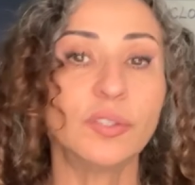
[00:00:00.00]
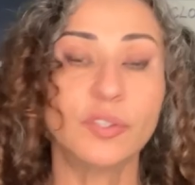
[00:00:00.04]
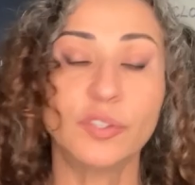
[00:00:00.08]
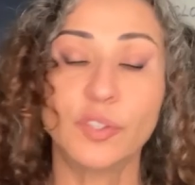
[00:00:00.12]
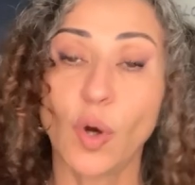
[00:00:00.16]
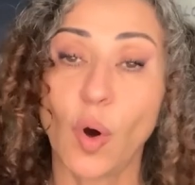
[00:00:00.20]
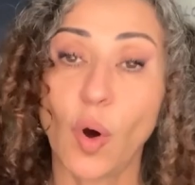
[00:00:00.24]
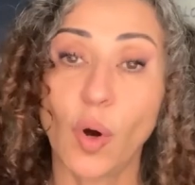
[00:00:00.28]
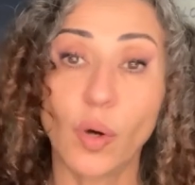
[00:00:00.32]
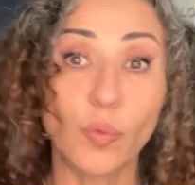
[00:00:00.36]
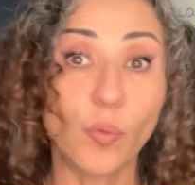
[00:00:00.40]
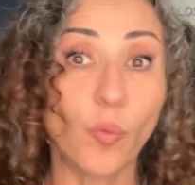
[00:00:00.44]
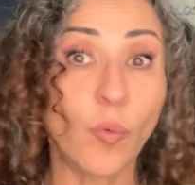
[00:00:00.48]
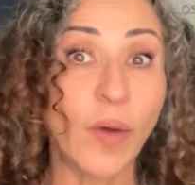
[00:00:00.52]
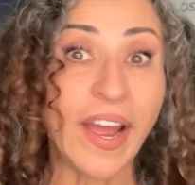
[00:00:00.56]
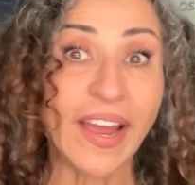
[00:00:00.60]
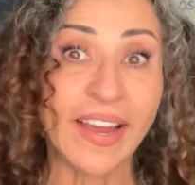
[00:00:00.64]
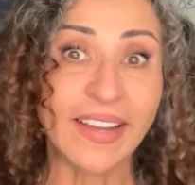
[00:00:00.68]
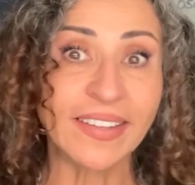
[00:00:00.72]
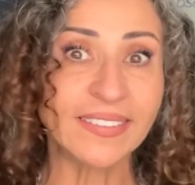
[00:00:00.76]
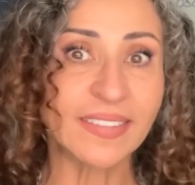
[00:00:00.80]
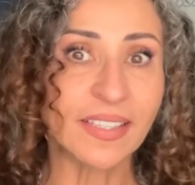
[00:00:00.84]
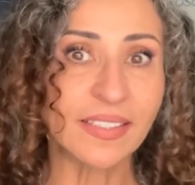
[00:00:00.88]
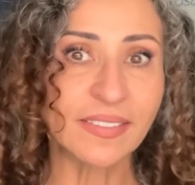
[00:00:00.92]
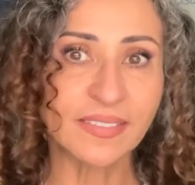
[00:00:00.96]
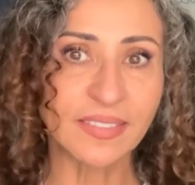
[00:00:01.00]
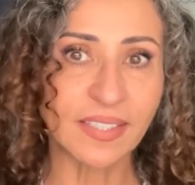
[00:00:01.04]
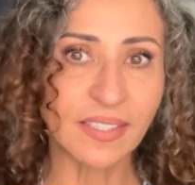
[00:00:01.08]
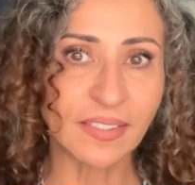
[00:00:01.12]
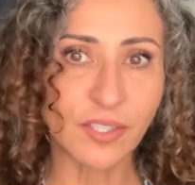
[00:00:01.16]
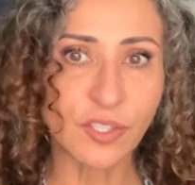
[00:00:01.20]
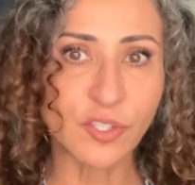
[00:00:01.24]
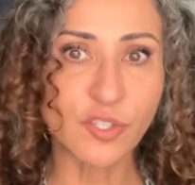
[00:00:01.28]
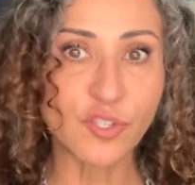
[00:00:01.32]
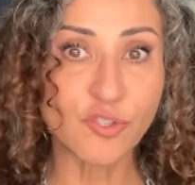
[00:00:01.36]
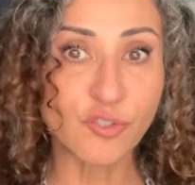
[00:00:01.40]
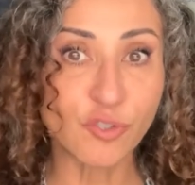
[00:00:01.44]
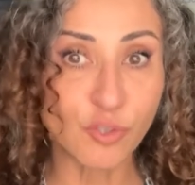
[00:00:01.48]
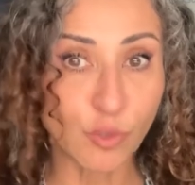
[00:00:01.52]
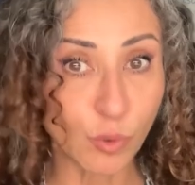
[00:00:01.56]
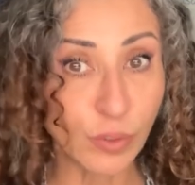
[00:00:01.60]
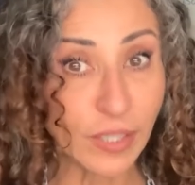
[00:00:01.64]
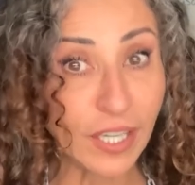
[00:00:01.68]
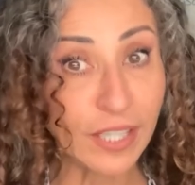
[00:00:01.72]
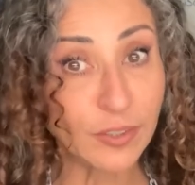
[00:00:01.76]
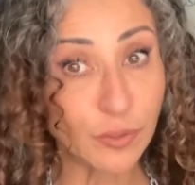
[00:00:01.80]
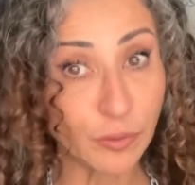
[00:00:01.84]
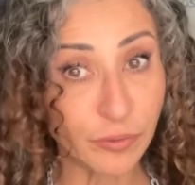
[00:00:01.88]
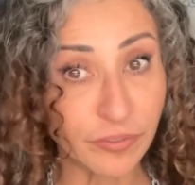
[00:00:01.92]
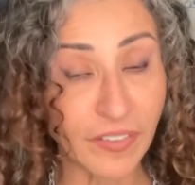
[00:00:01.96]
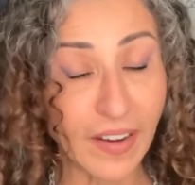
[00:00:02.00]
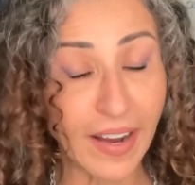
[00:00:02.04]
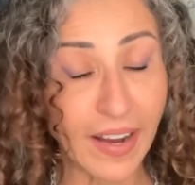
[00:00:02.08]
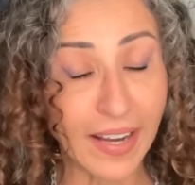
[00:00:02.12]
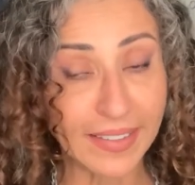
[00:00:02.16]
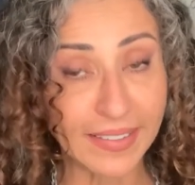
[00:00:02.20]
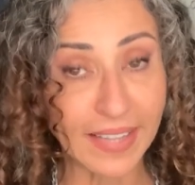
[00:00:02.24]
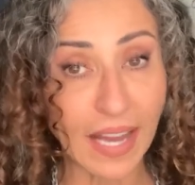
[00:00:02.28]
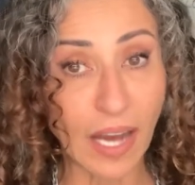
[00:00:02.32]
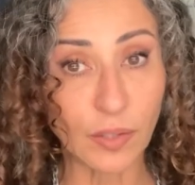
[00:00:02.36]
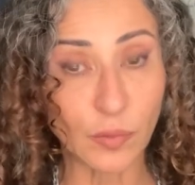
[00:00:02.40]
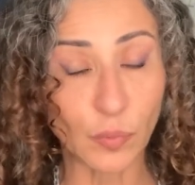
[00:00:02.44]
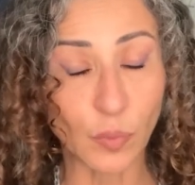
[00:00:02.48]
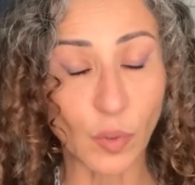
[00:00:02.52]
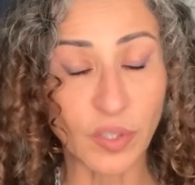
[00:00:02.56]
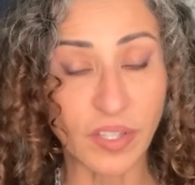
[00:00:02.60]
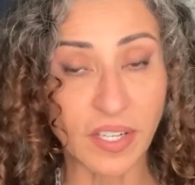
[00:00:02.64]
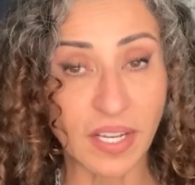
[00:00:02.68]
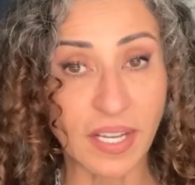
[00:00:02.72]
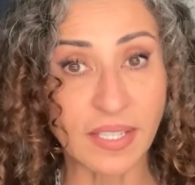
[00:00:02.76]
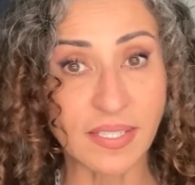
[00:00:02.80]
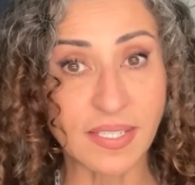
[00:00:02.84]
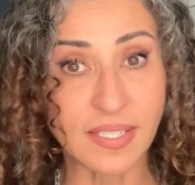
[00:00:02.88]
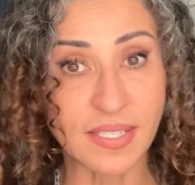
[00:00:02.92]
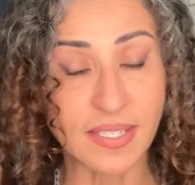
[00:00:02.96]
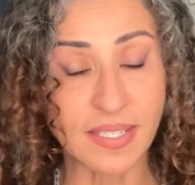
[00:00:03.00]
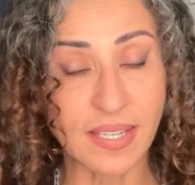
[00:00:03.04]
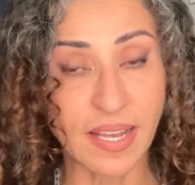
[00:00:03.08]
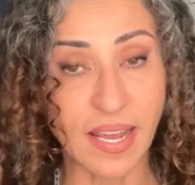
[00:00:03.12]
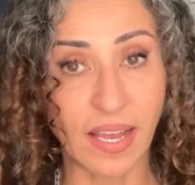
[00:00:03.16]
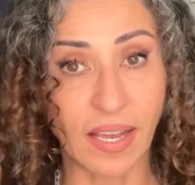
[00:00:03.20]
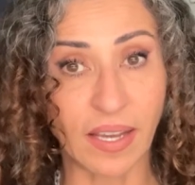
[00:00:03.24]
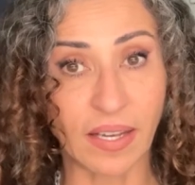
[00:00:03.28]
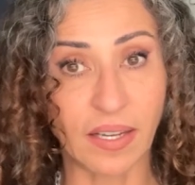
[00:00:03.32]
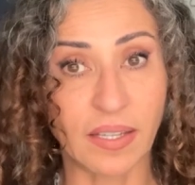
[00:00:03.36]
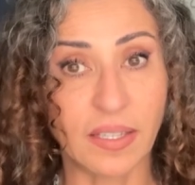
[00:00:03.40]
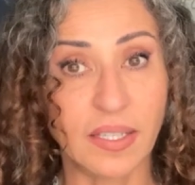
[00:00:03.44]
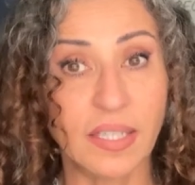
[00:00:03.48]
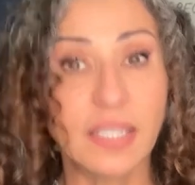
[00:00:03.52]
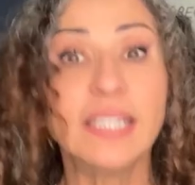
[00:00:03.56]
Don't wait until it's too late to find out what's at stake.